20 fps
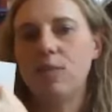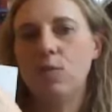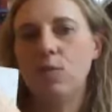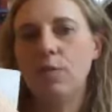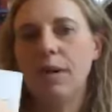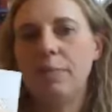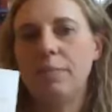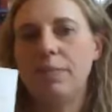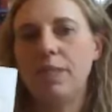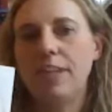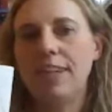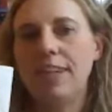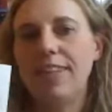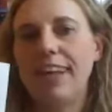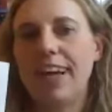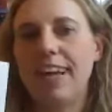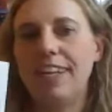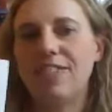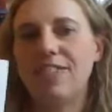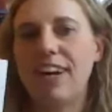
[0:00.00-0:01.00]
I'm turning the
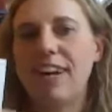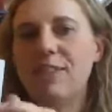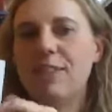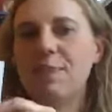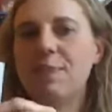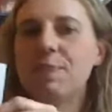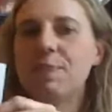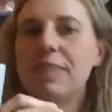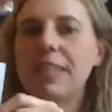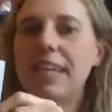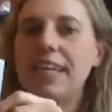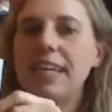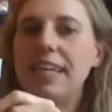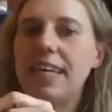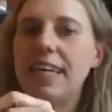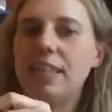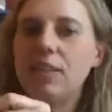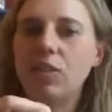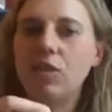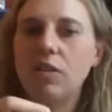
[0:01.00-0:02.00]
hands around,
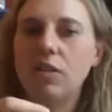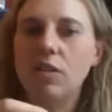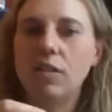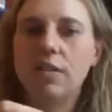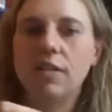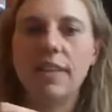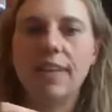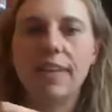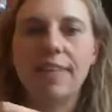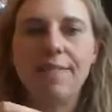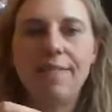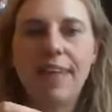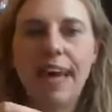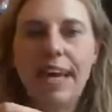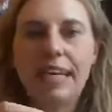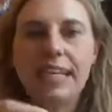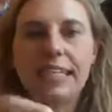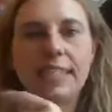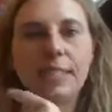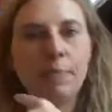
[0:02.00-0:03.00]
is called the
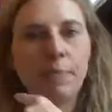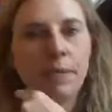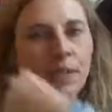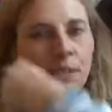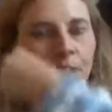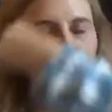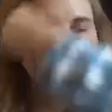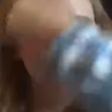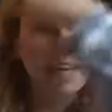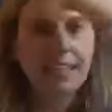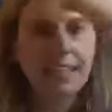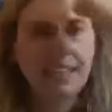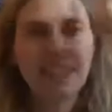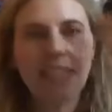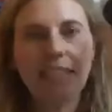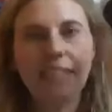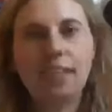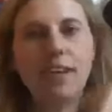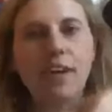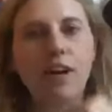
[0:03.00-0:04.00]
face, because faces
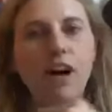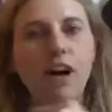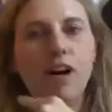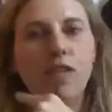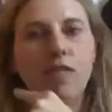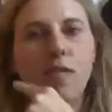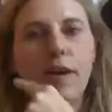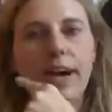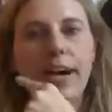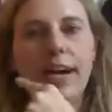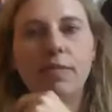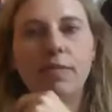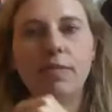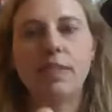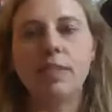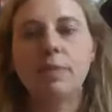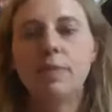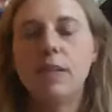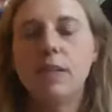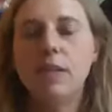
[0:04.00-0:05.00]
are round.
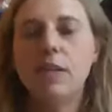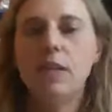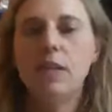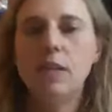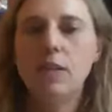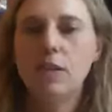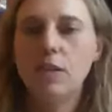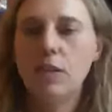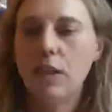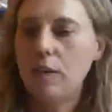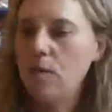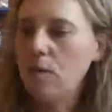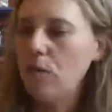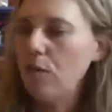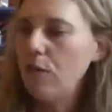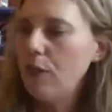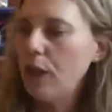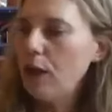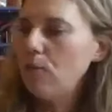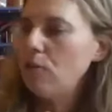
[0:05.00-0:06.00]
So
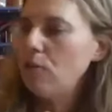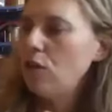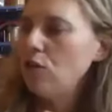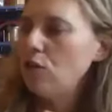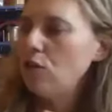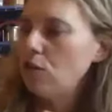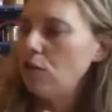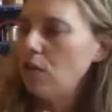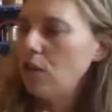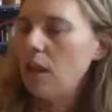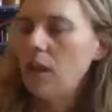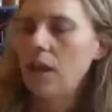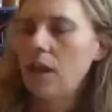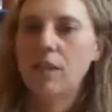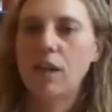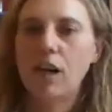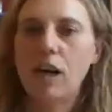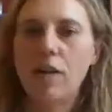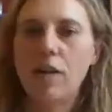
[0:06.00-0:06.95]
although not all clocks are